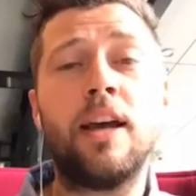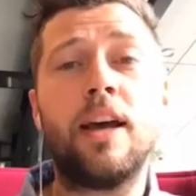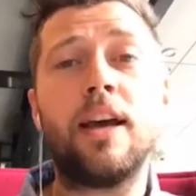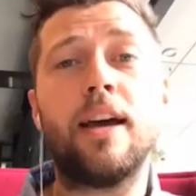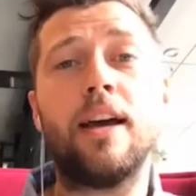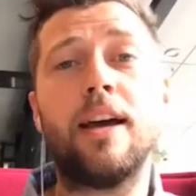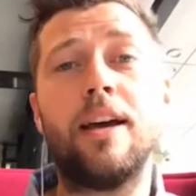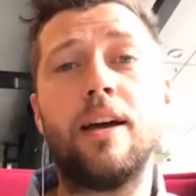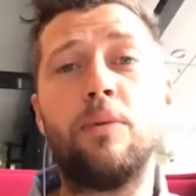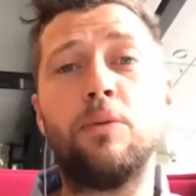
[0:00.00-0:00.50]

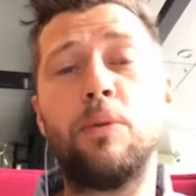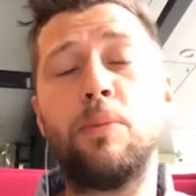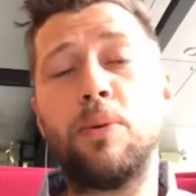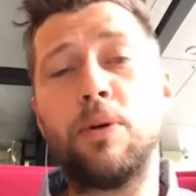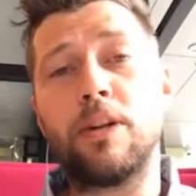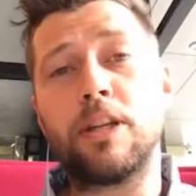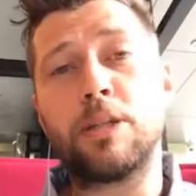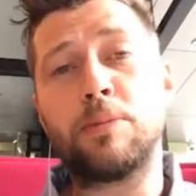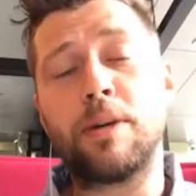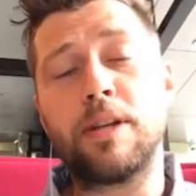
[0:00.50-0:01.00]
We'll
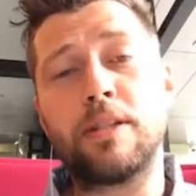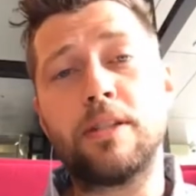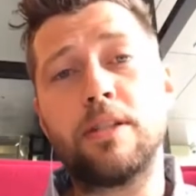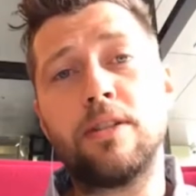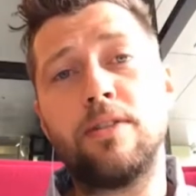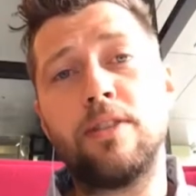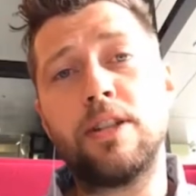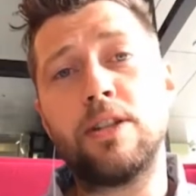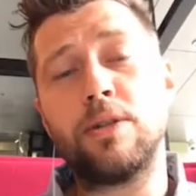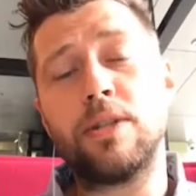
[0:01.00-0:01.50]
put expressions
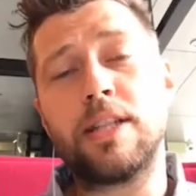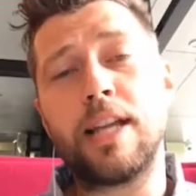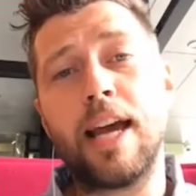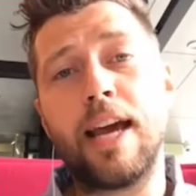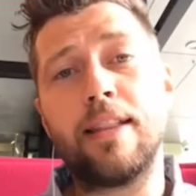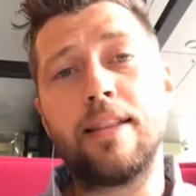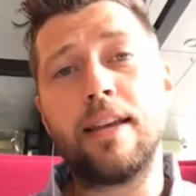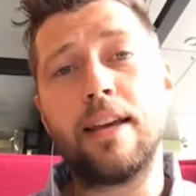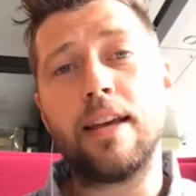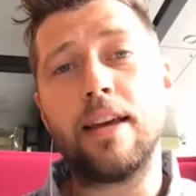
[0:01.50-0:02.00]
of interest
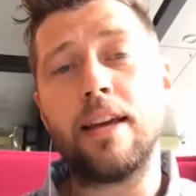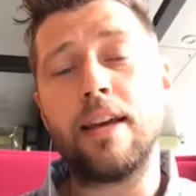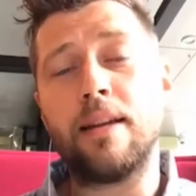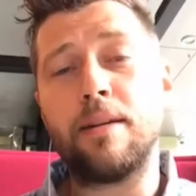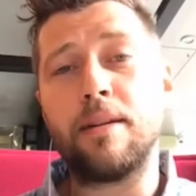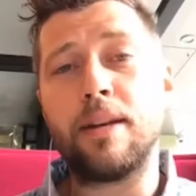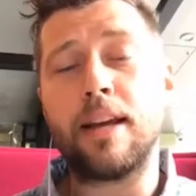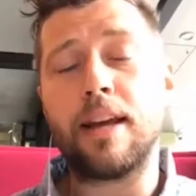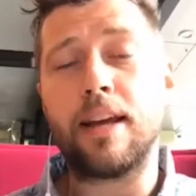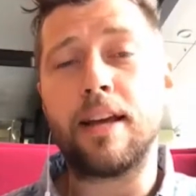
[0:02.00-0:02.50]
out there,
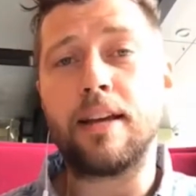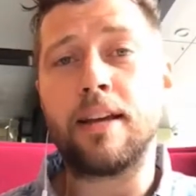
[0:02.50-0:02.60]
and